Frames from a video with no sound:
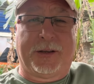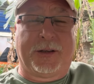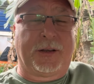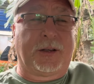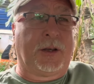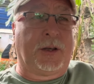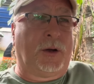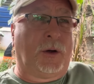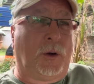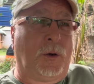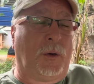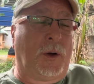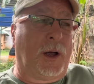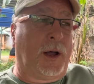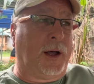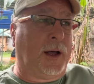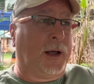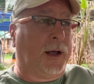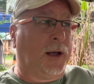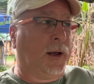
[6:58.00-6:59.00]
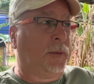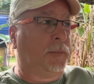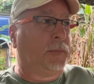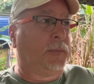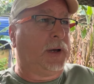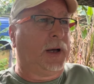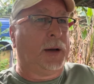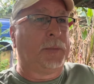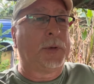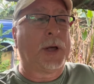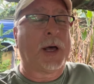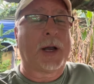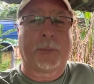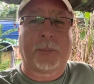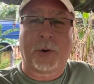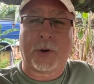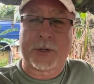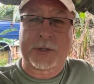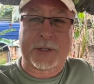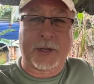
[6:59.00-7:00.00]
you know. I'm not a
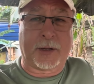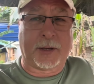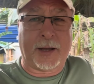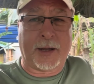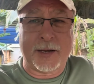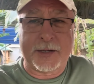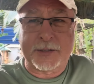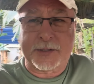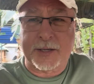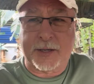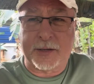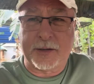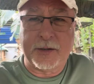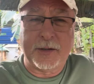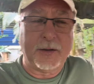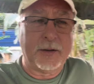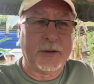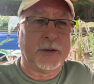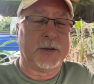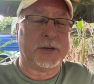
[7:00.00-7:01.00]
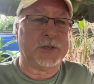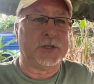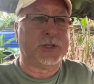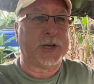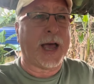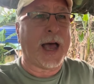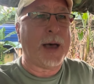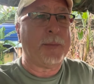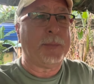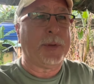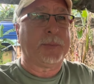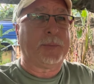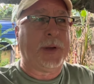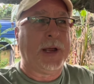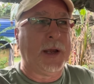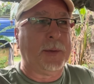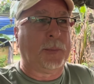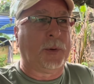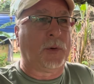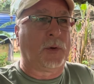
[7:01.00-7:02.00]
person that likes to jab at
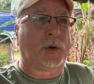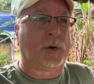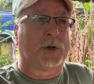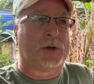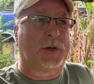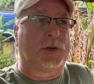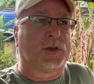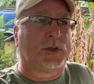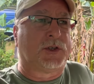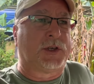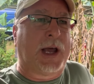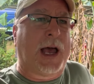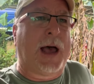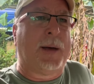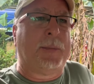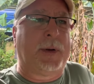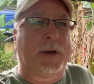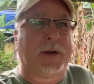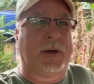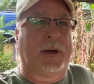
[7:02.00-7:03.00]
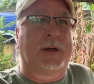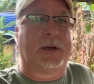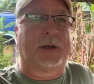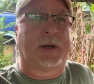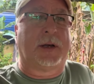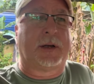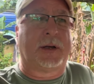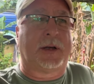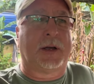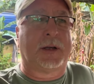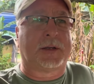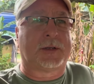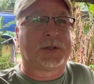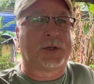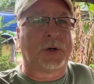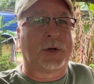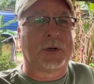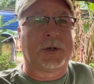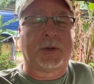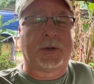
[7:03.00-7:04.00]
people or jab at a
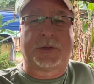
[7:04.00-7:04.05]
certain